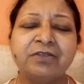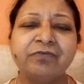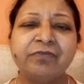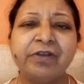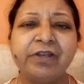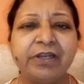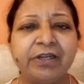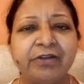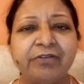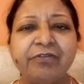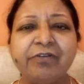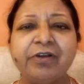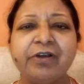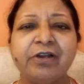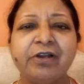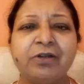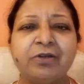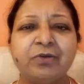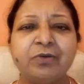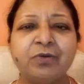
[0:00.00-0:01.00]
very
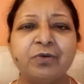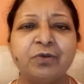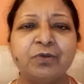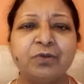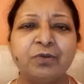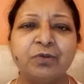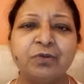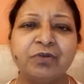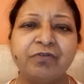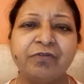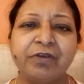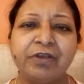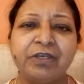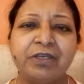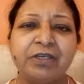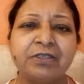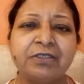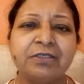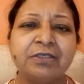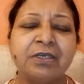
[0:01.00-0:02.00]
difficult to go through the
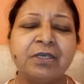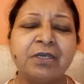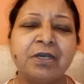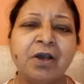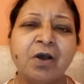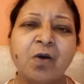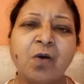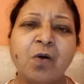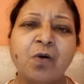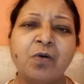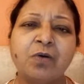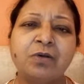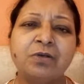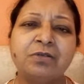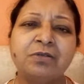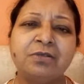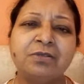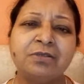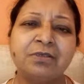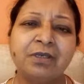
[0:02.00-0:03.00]
various
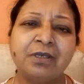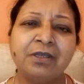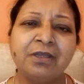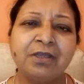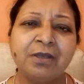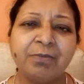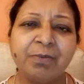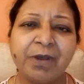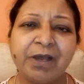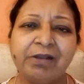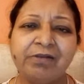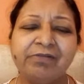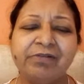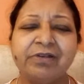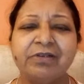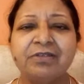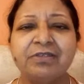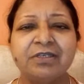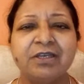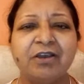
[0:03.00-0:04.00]
organs in the
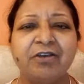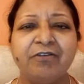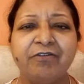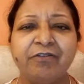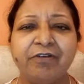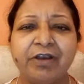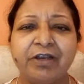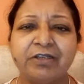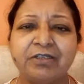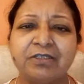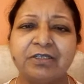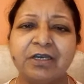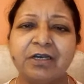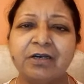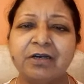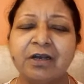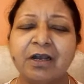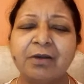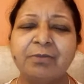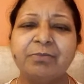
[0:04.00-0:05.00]
pelvis if it's
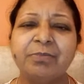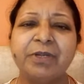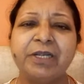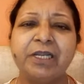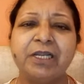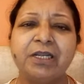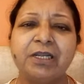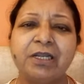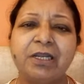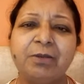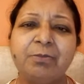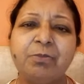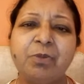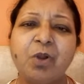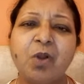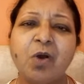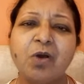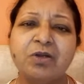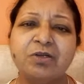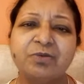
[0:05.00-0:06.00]
a completely
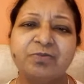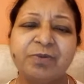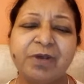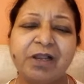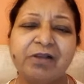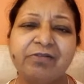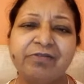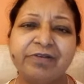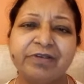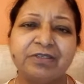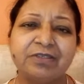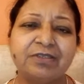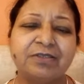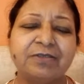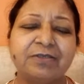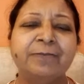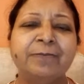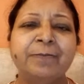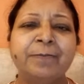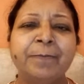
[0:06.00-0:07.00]
blocked pelvis.
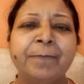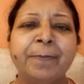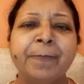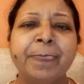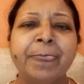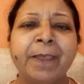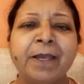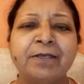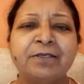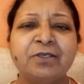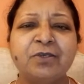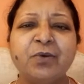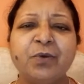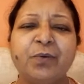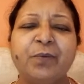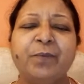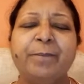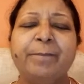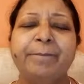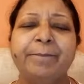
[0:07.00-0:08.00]

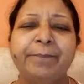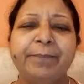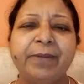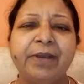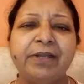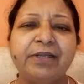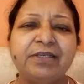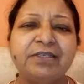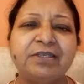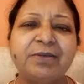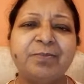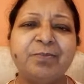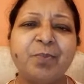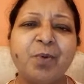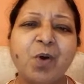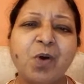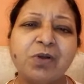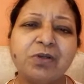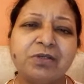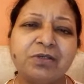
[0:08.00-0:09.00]
So it is
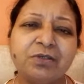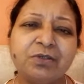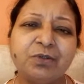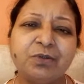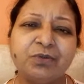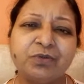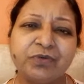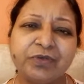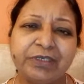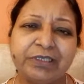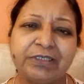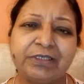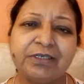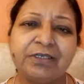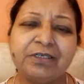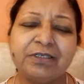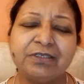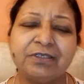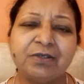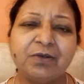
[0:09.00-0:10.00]
important to treat
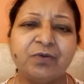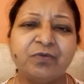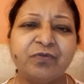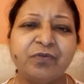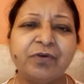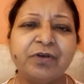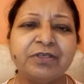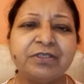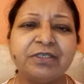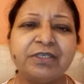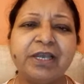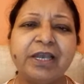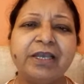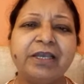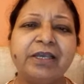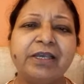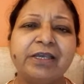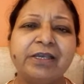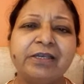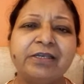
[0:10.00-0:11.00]
it. So first
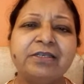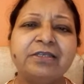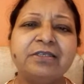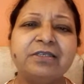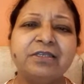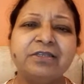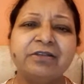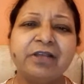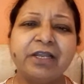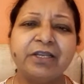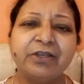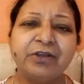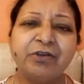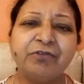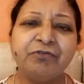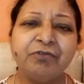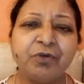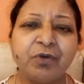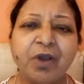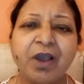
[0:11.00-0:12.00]
thing is that
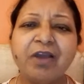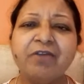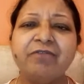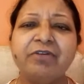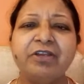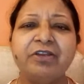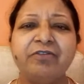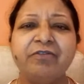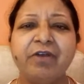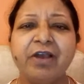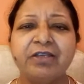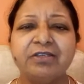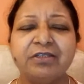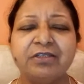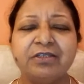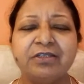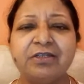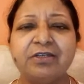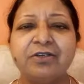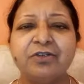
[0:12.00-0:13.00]
if you have any
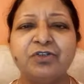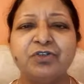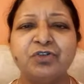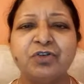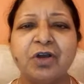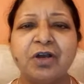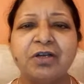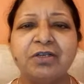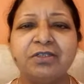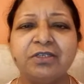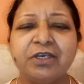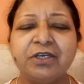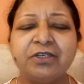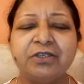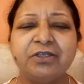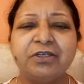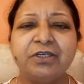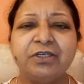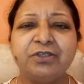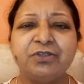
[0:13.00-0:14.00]
vaginal discharge, it
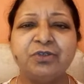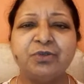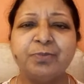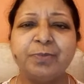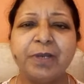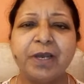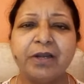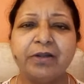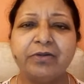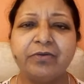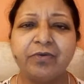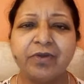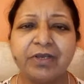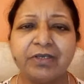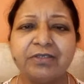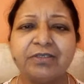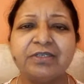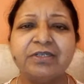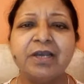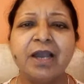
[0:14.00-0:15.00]
needs to be
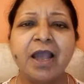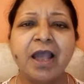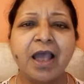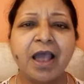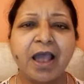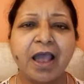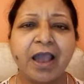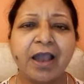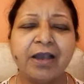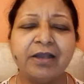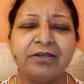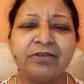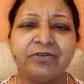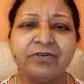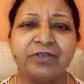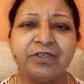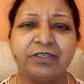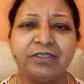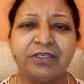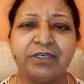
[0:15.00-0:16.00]
addressed and
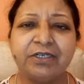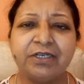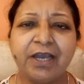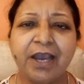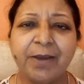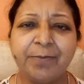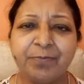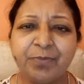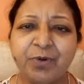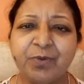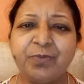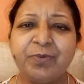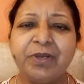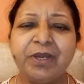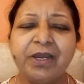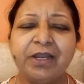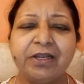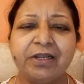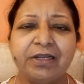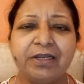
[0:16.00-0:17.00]
treated
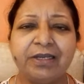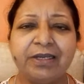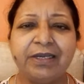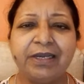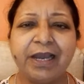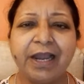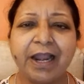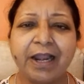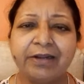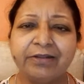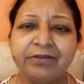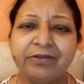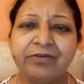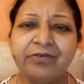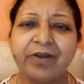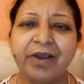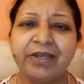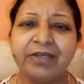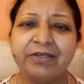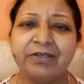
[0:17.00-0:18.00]
appropriately at the
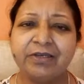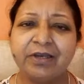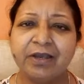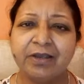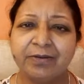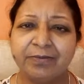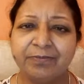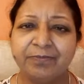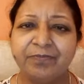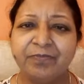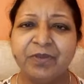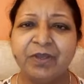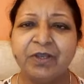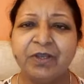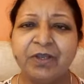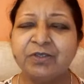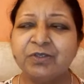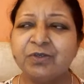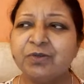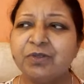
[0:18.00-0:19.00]
right time.
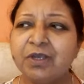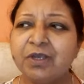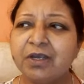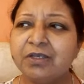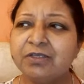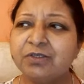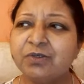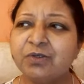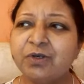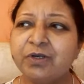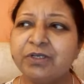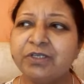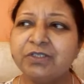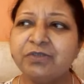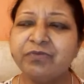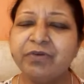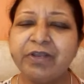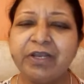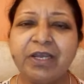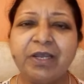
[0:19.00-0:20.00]
So it
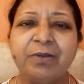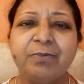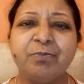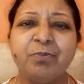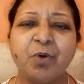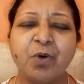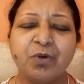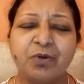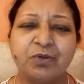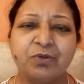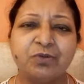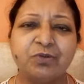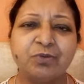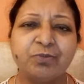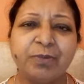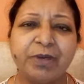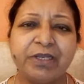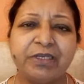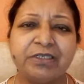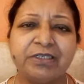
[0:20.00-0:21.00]
is very important
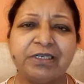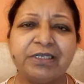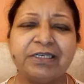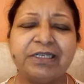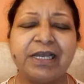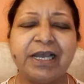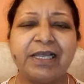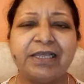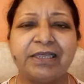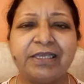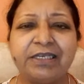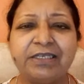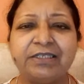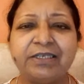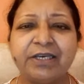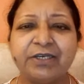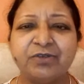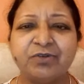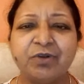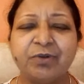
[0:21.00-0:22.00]
to maintain healthy
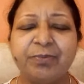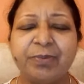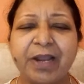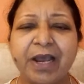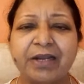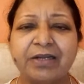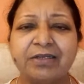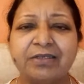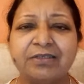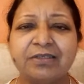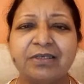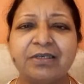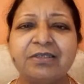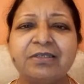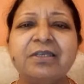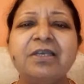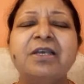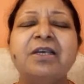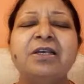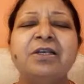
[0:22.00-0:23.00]
sexual
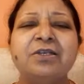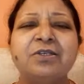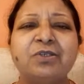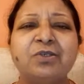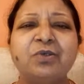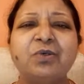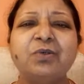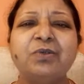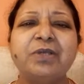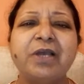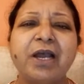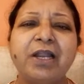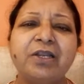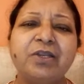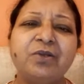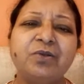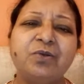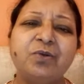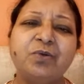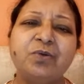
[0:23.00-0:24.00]
practices so that
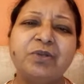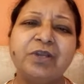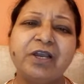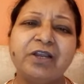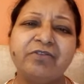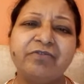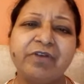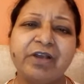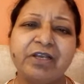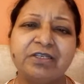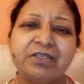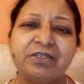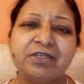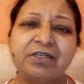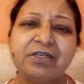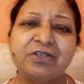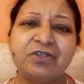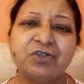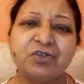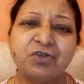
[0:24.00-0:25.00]
you don't get
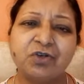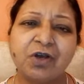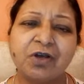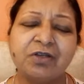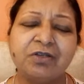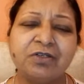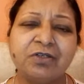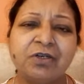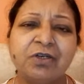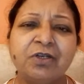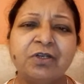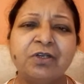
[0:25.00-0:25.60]
vaginal discharge.